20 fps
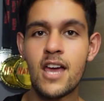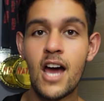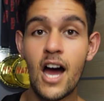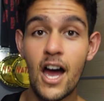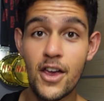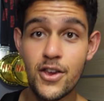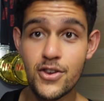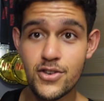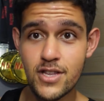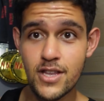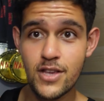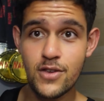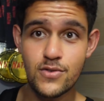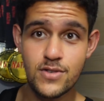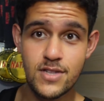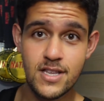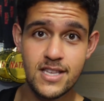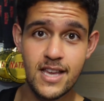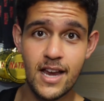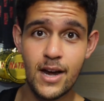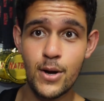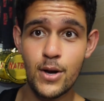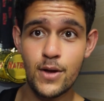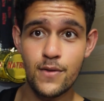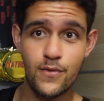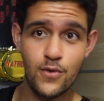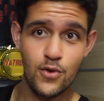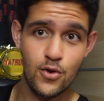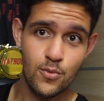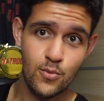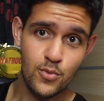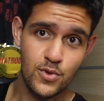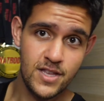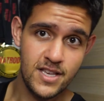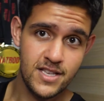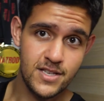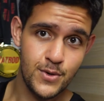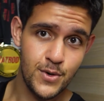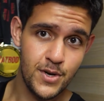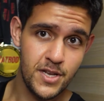I usually use this area of the room with
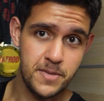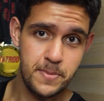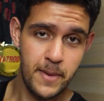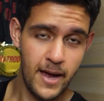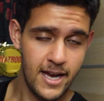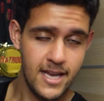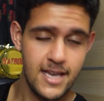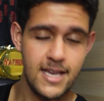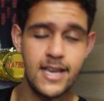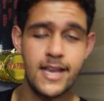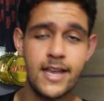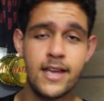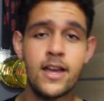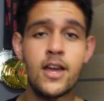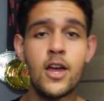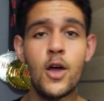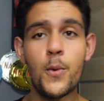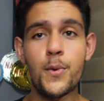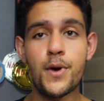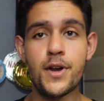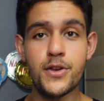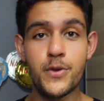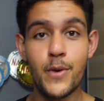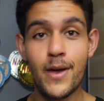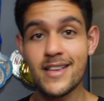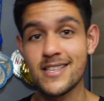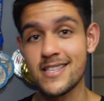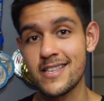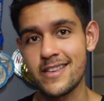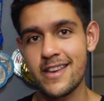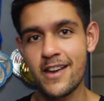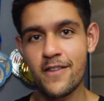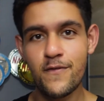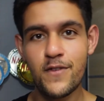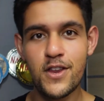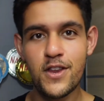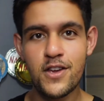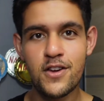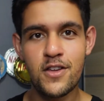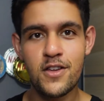these goodies back here when I do a sit down video.